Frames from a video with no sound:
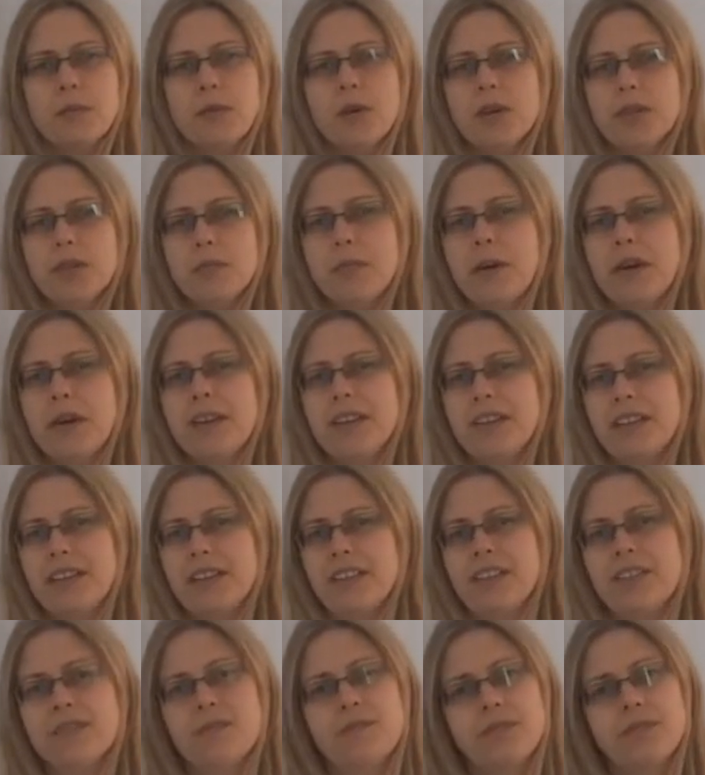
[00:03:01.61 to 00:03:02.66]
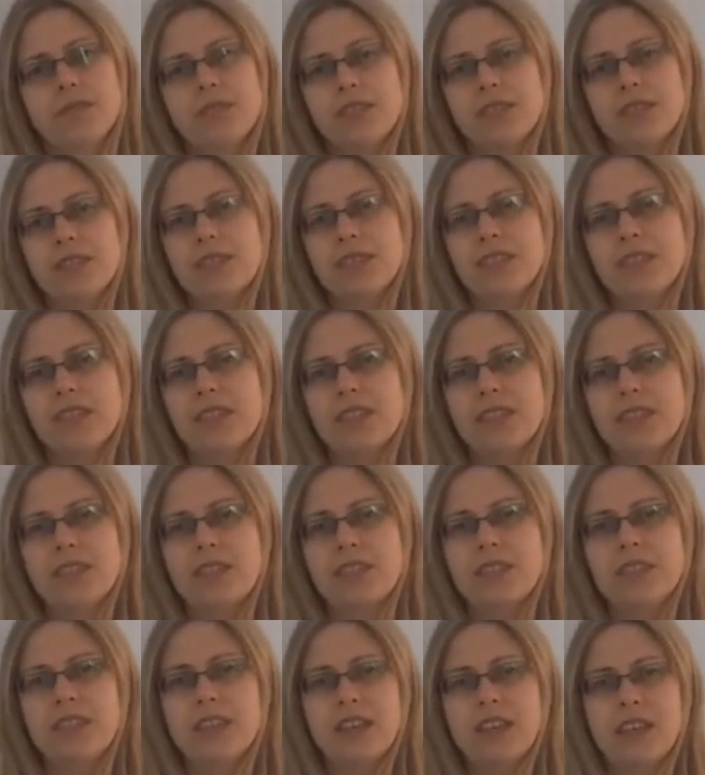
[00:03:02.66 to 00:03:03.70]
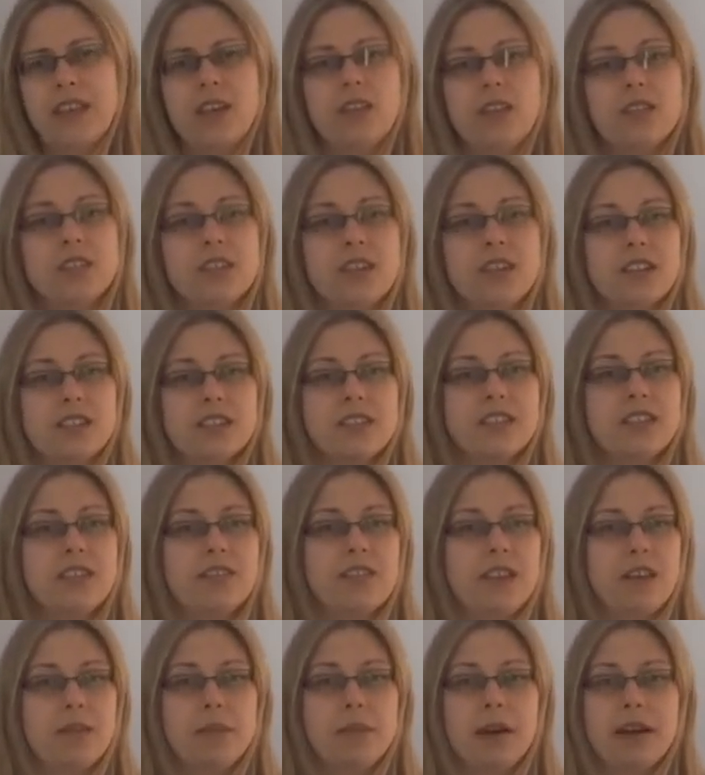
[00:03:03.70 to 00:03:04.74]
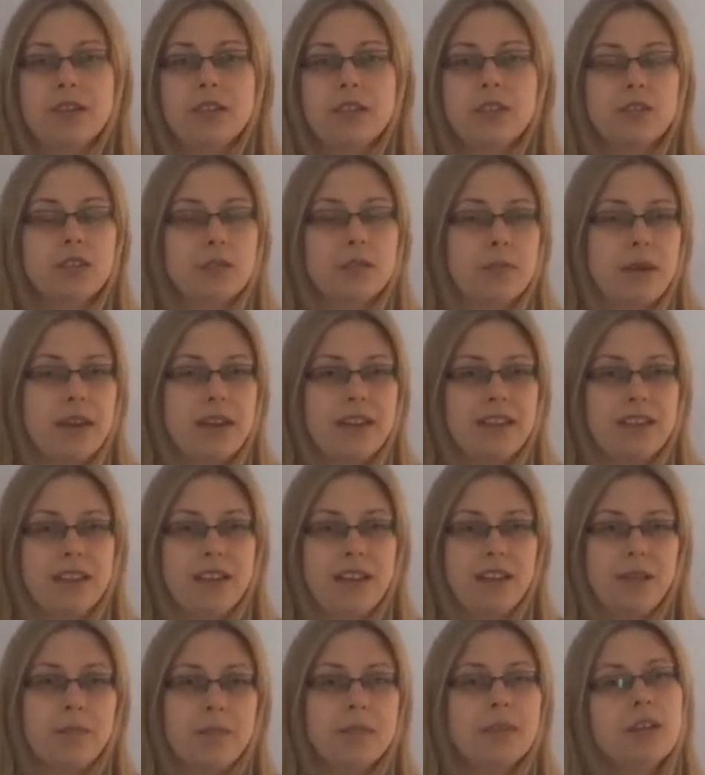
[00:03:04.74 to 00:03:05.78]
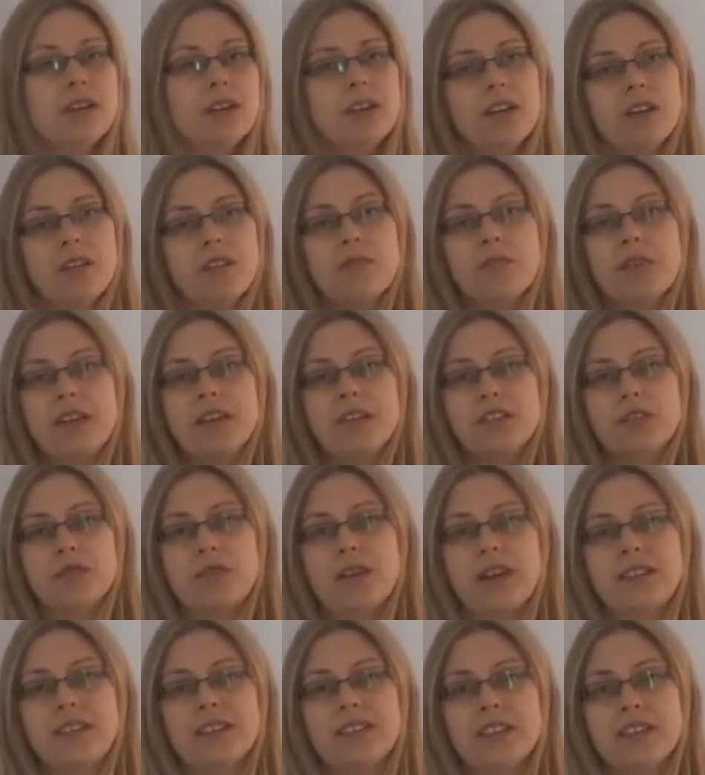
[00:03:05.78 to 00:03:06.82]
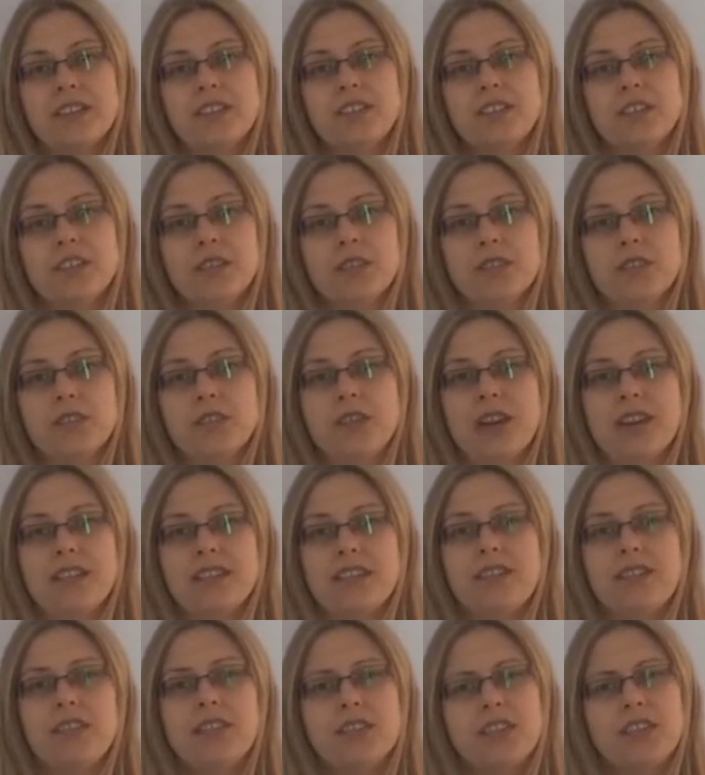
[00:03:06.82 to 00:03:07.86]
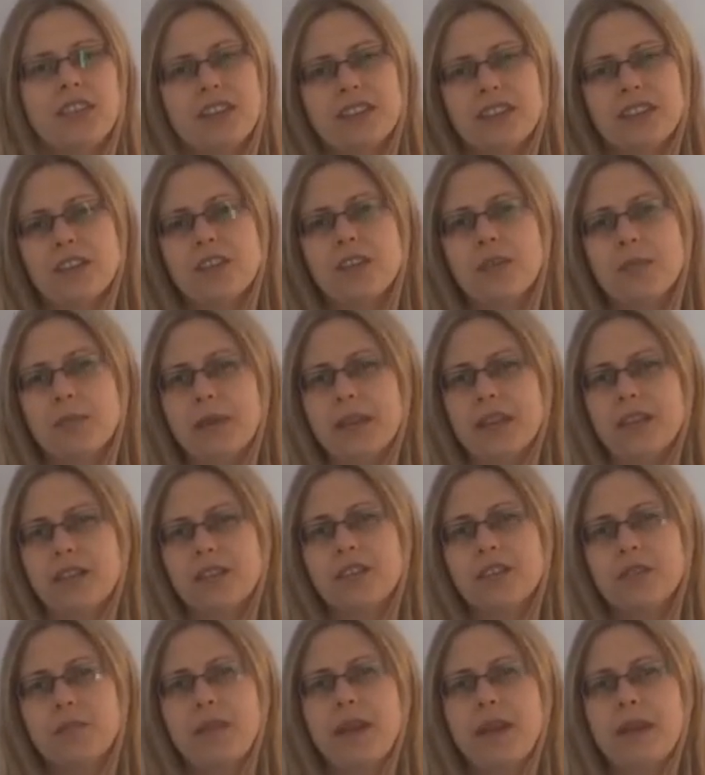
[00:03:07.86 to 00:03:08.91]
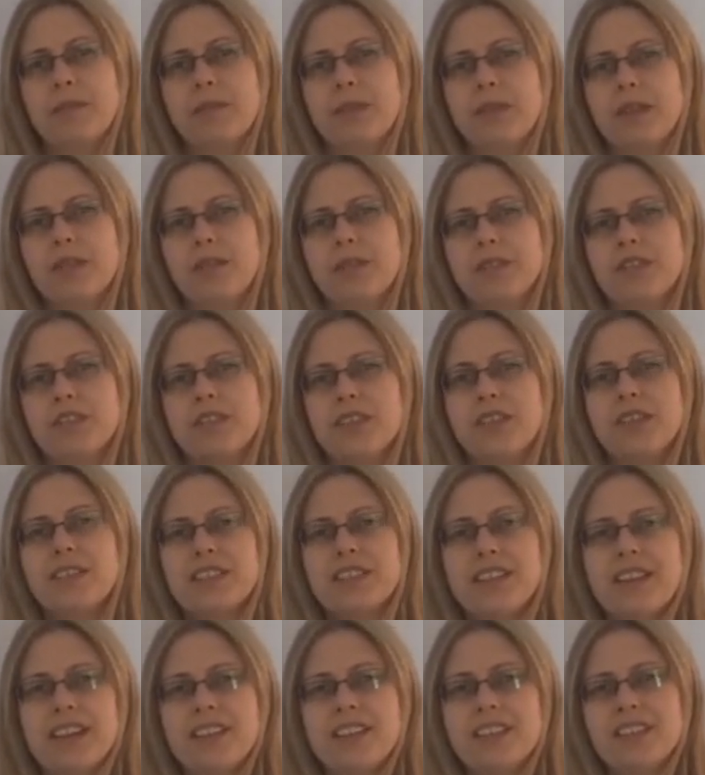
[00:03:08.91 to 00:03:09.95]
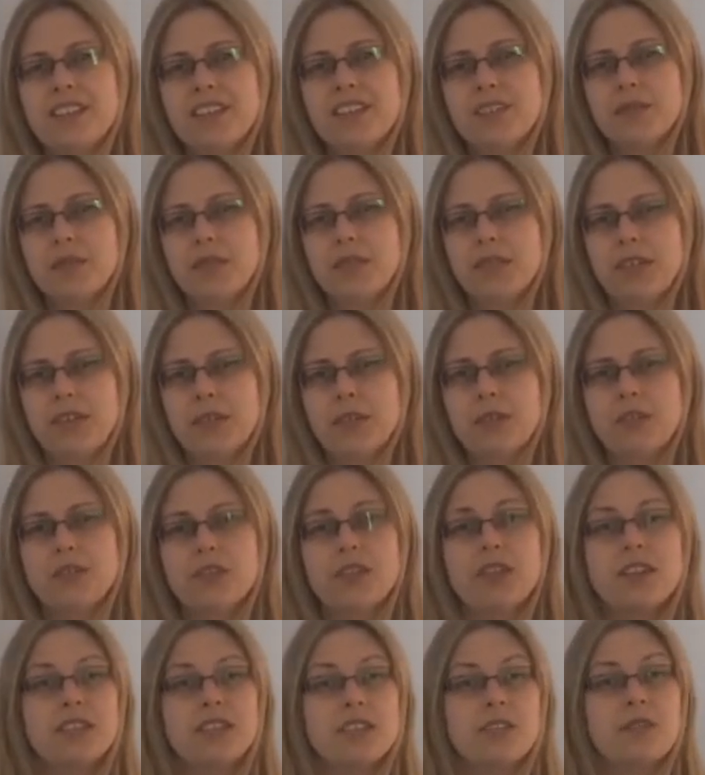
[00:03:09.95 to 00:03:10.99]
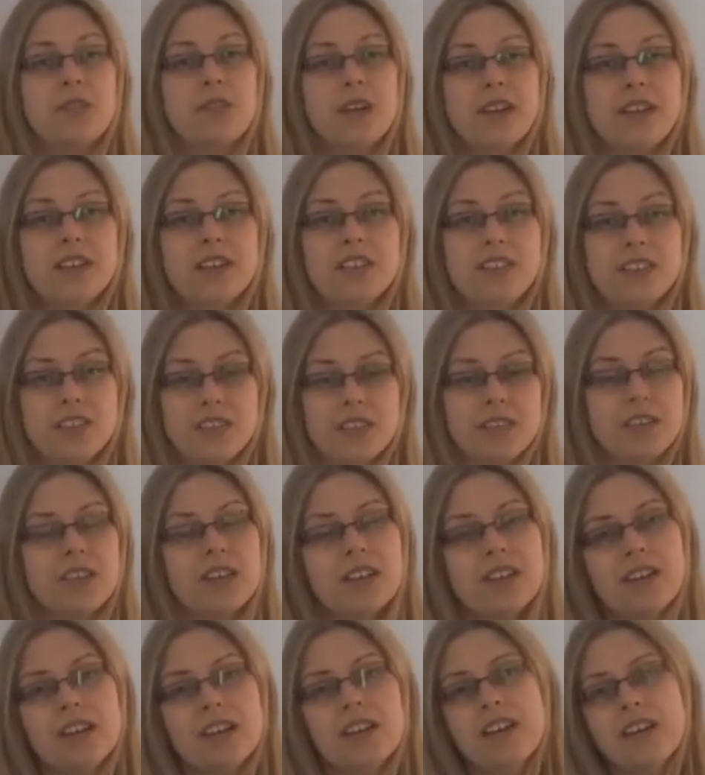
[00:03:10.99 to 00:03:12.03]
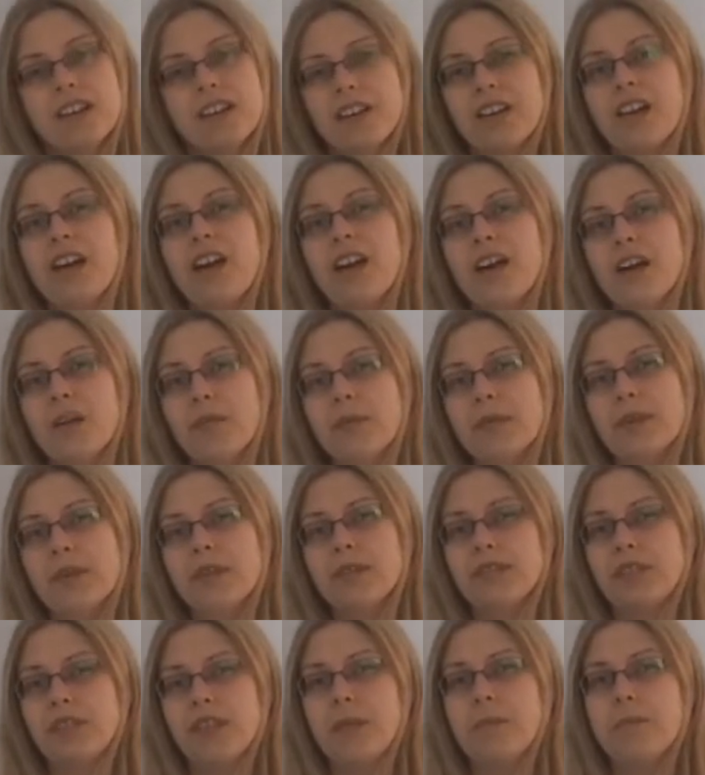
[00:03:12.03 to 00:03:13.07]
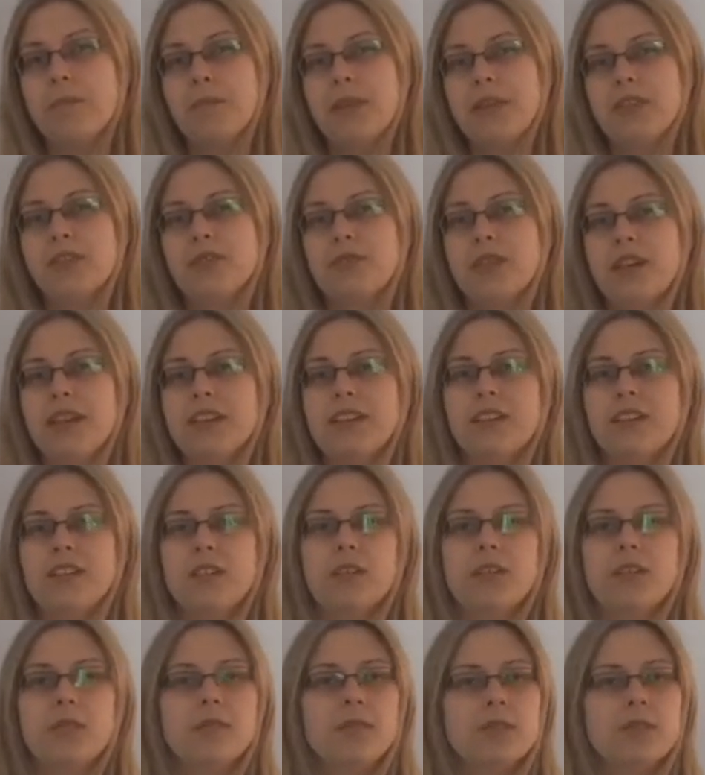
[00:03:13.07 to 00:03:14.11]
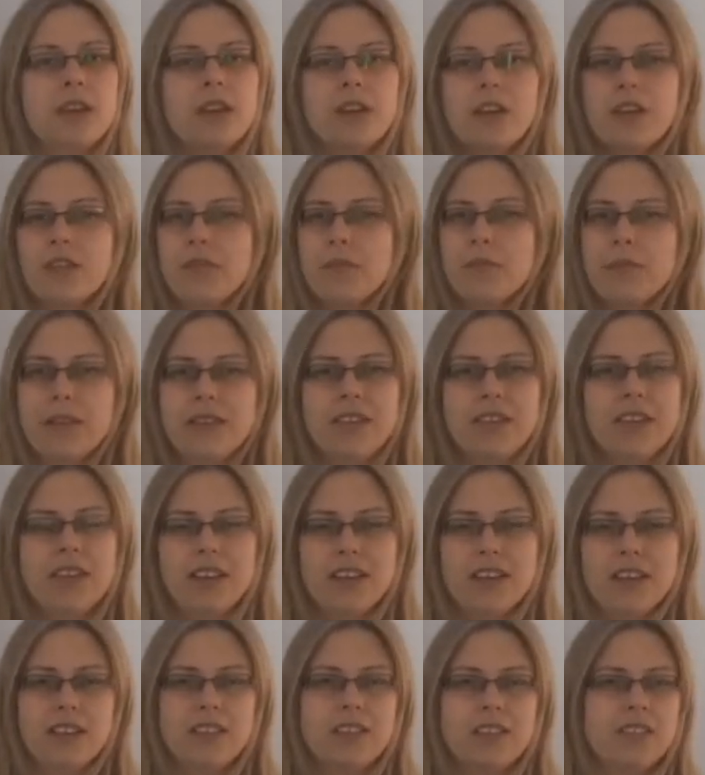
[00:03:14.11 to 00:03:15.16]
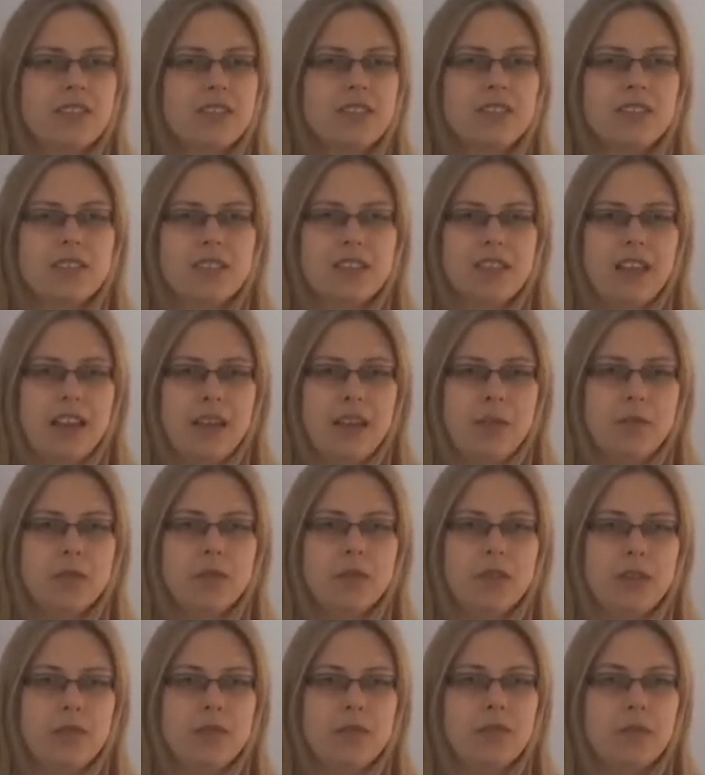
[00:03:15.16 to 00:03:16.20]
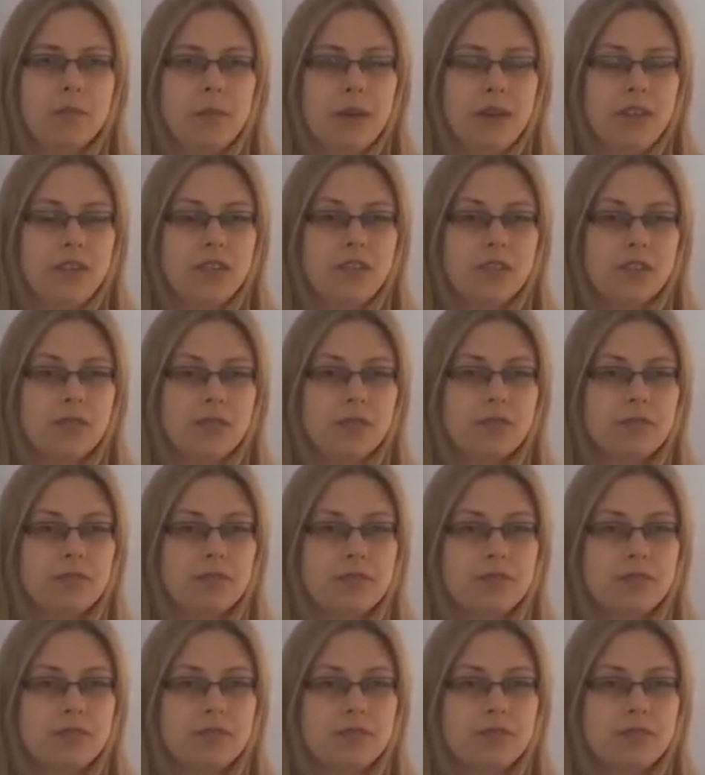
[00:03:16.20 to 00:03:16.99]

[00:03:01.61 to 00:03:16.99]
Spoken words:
worth buying the alternative email or domain name and redirecting it to your address if you think there could be a lot of people who are trying to get in touch with you or trying to find you and can't because they're misreading or have misheard the name or the information.